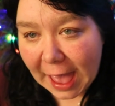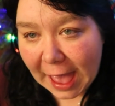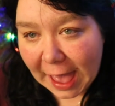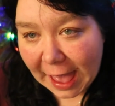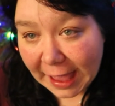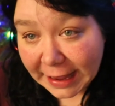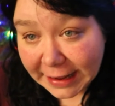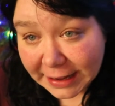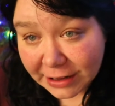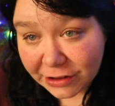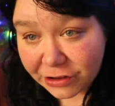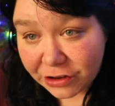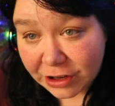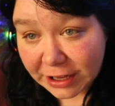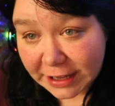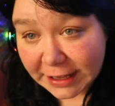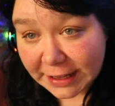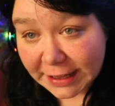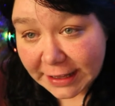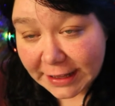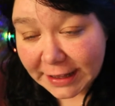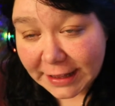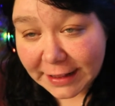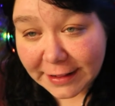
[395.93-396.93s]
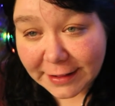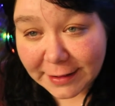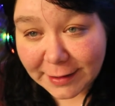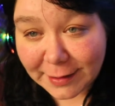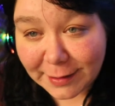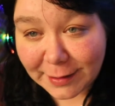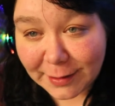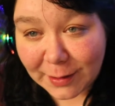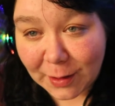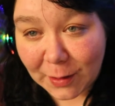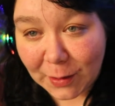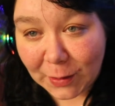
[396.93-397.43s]
packaging. It's
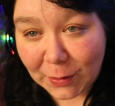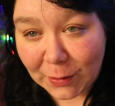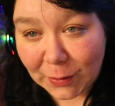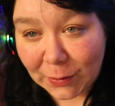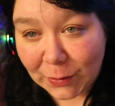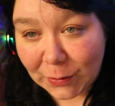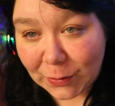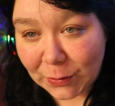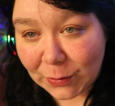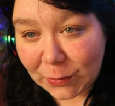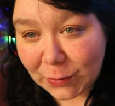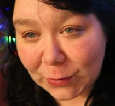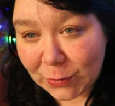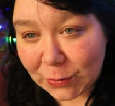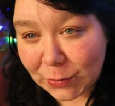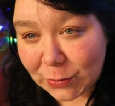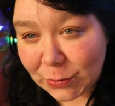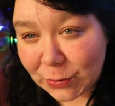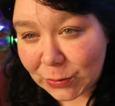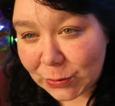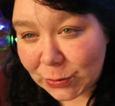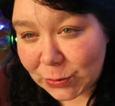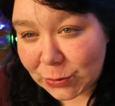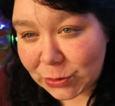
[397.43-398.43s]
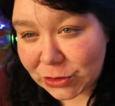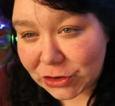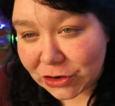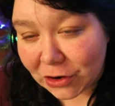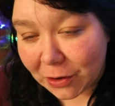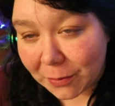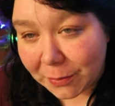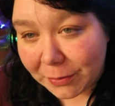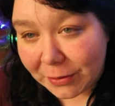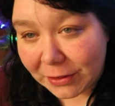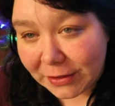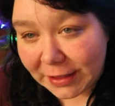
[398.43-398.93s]
so
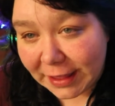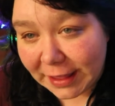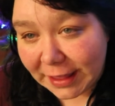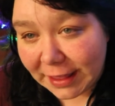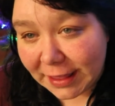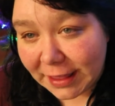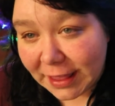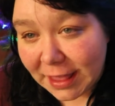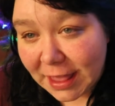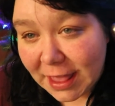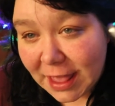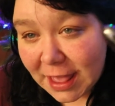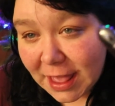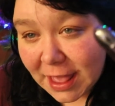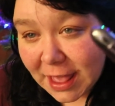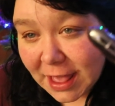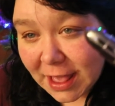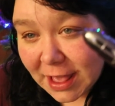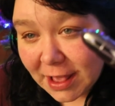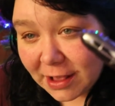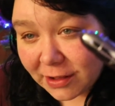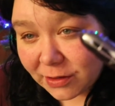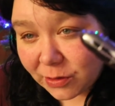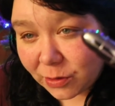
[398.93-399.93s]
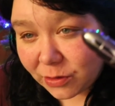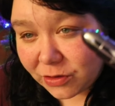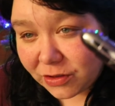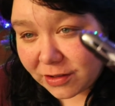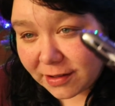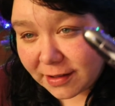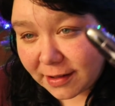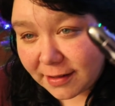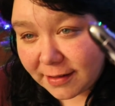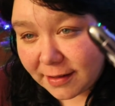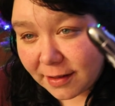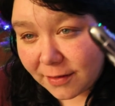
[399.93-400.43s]
sharp looking. So it's
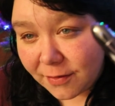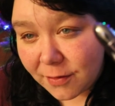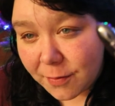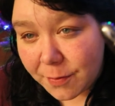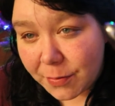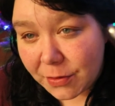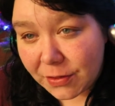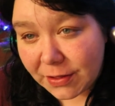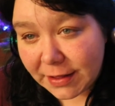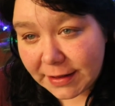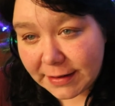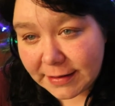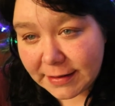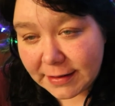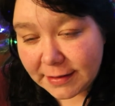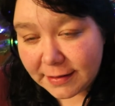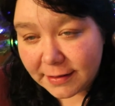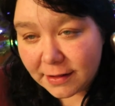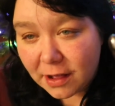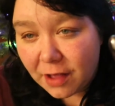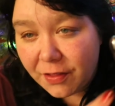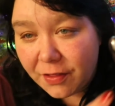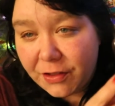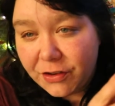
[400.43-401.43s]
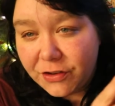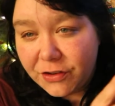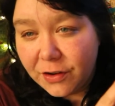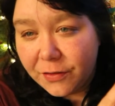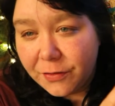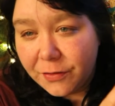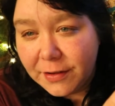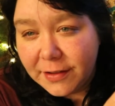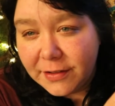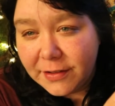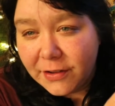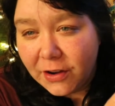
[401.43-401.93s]
just a silver bullet. It's got the
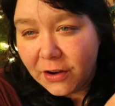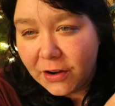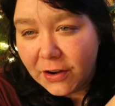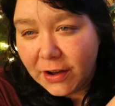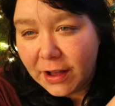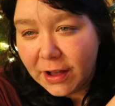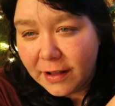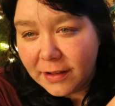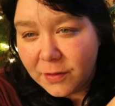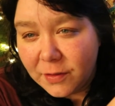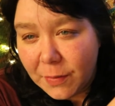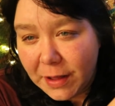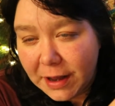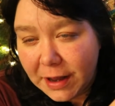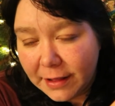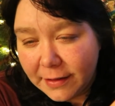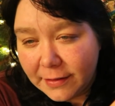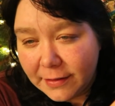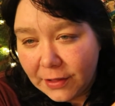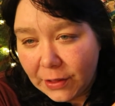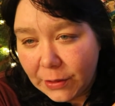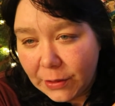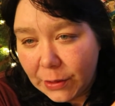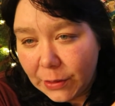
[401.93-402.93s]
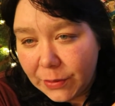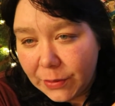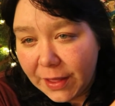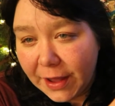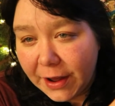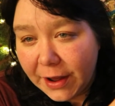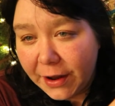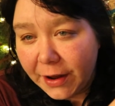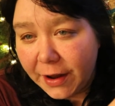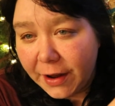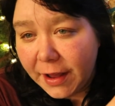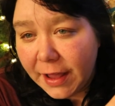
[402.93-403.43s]
Jeffree Star Cosmetics logo
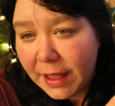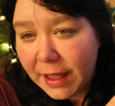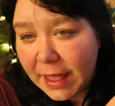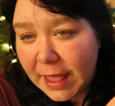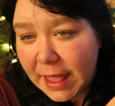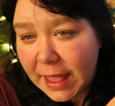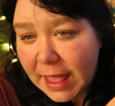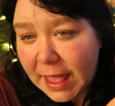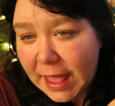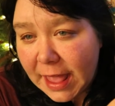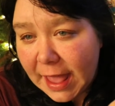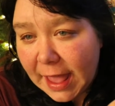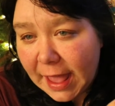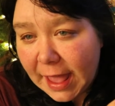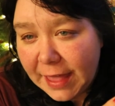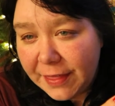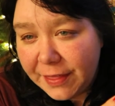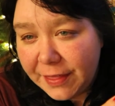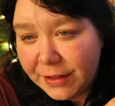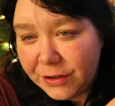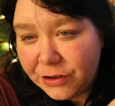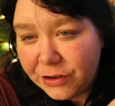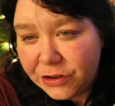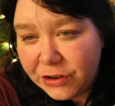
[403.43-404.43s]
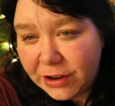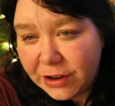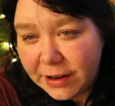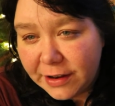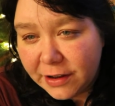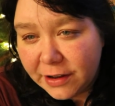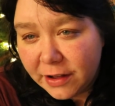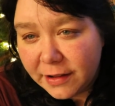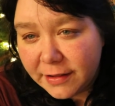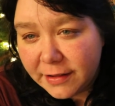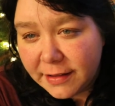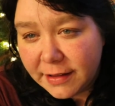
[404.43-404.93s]
there, and then Shane
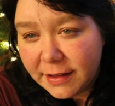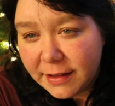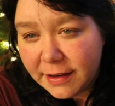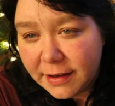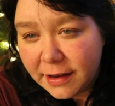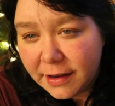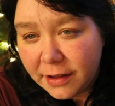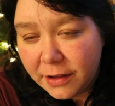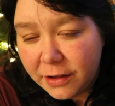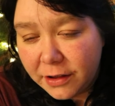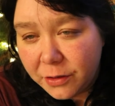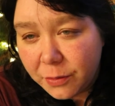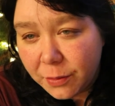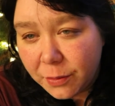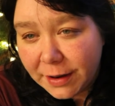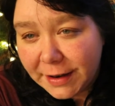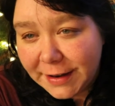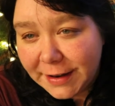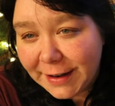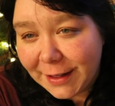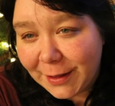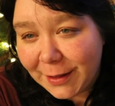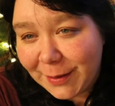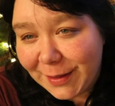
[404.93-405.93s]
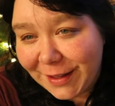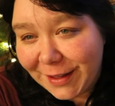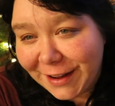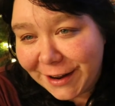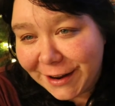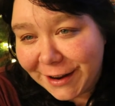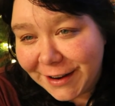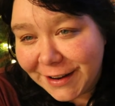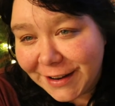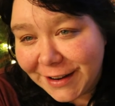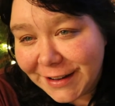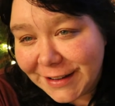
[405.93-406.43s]
Dawson written down
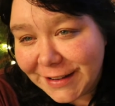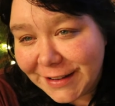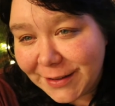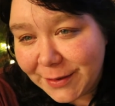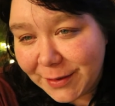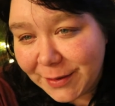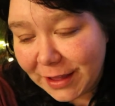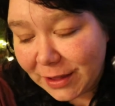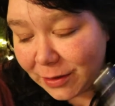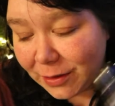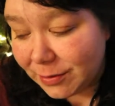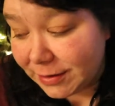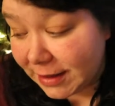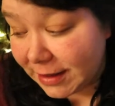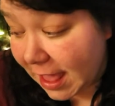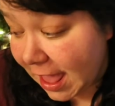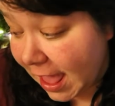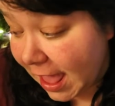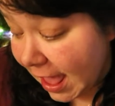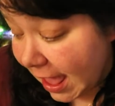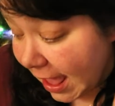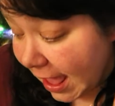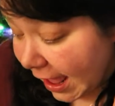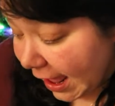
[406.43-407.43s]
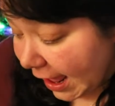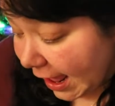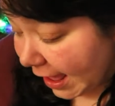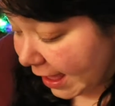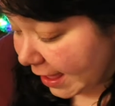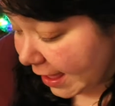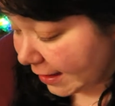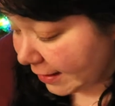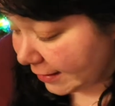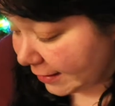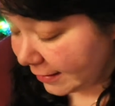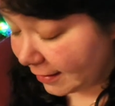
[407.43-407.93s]
there. So cute.
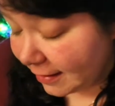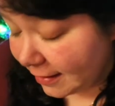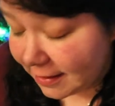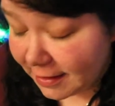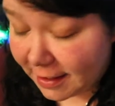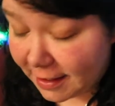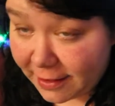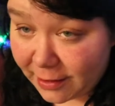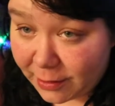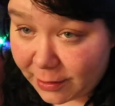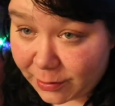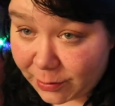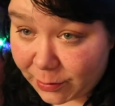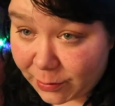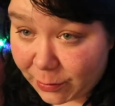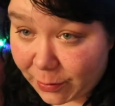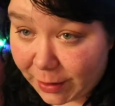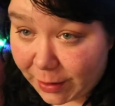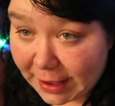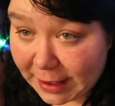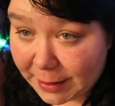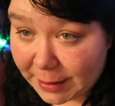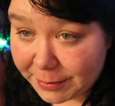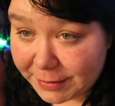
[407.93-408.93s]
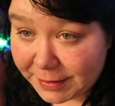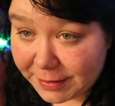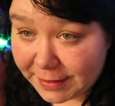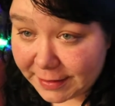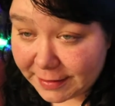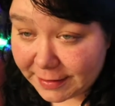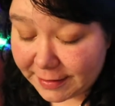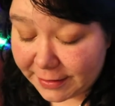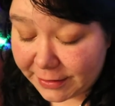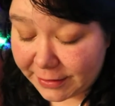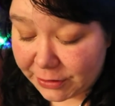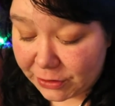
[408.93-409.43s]
And I also grabbed
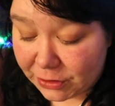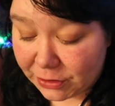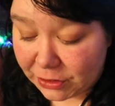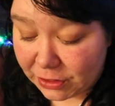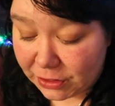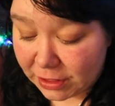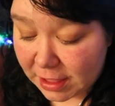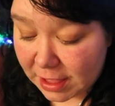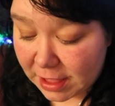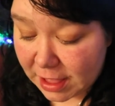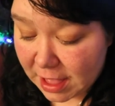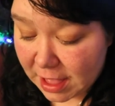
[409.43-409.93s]
this little